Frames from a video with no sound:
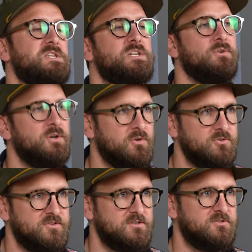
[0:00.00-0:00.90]

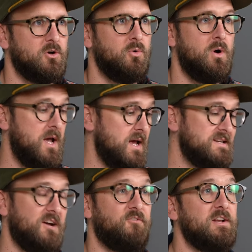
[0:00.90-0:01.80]
materials, and so
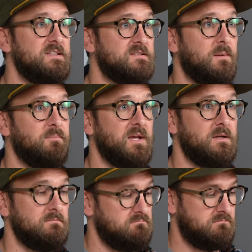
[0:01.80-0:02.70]
definitely
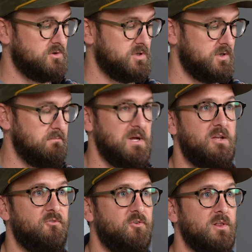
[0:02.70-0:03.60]
something to
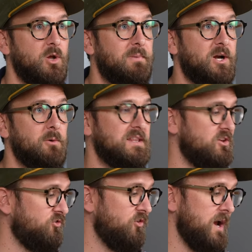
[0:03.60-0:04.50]
make you feel a little better about
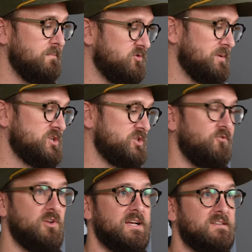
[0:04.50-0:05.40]
this frame, especially
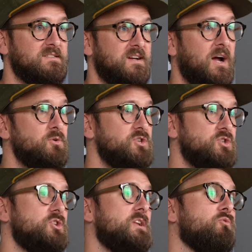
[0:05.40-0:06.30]
if you like the style, which you
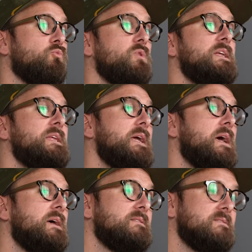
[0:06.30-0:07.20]
should. It's really
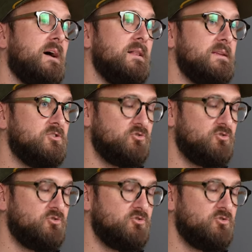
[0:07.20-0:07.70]
solid,